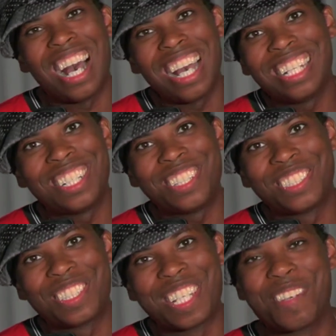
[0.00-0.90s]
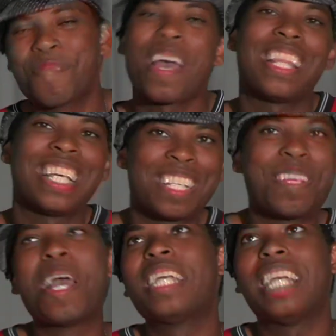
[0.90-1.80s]
I don't. I think
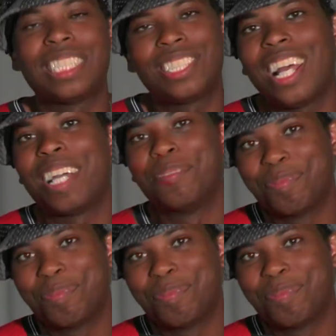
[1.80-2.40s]
yesterday.